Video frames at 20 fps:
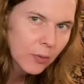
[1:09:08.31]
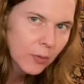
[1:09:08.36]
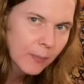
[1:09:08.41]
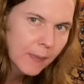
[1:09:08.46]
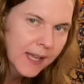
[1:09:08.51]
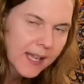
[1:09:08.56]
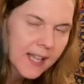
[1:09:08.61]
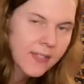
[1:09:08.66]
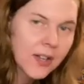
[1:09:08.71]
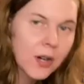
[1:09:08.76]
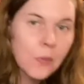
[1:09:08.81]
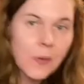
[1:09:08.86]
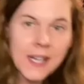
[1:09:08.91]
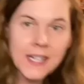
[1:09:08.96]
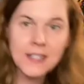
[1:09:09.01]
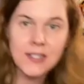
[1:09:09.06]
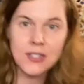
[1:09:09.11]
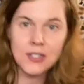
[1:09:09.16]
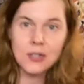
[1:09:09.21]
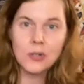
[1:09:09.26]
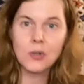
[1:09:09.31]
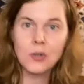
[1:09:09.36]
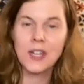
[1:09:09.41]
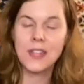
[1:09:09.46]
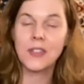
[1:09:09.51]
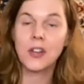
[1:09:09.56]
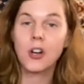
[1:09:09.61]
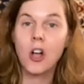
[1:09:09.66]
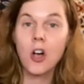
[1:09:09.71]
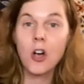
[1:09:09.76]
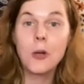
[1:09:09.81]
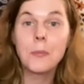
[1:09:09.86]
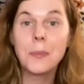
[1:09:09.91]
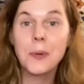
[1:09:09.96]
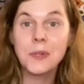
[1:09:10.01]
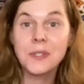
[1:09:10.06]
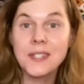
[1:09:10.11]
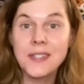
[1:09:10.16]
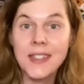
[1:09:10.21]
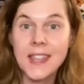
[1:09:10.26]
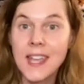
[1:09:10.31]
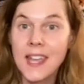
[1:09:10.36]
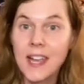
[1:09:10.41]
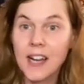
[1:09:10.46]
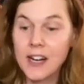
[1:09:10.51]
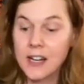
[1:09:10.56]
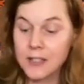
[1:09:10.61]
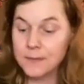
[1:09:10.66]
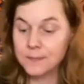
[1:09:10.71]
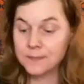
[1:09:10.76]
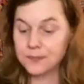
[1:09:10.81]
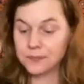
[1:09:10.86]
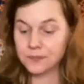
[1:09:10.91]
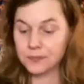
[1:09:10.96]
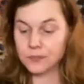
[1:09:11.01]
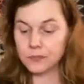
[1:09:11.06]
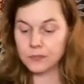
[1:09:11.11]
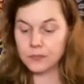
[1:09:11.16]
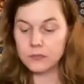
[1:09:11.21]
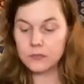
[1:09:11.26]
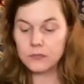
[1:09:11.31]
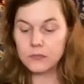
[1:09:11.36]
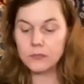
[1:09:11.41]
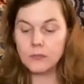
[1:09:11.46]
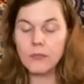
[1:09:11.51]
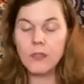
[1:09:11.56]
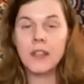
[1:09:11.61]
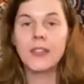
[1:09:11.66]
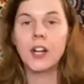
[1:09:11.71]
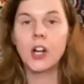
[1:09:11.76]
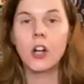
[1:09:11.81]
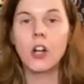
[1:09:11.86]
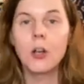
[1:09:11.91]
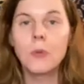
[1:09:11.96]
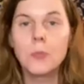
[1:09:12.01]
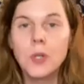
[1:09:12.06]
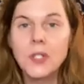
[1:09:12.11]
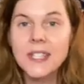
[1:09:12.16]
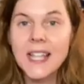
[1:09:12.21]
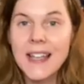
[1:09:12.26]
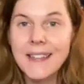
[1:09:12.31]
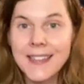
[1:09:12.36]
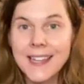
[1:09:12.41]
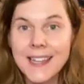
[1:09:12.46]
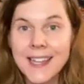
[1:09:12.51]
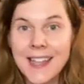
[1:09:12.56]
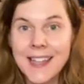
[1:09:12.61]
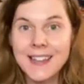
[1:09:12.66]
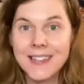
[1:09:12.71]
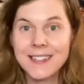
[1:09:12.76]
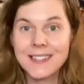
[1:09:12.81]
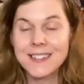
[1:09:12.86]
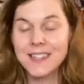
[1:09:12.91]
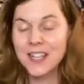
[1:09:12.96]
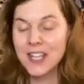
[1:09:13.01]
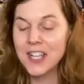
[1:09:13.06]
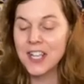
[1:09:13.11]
making their way to, and they're almost there. They're almost at the end.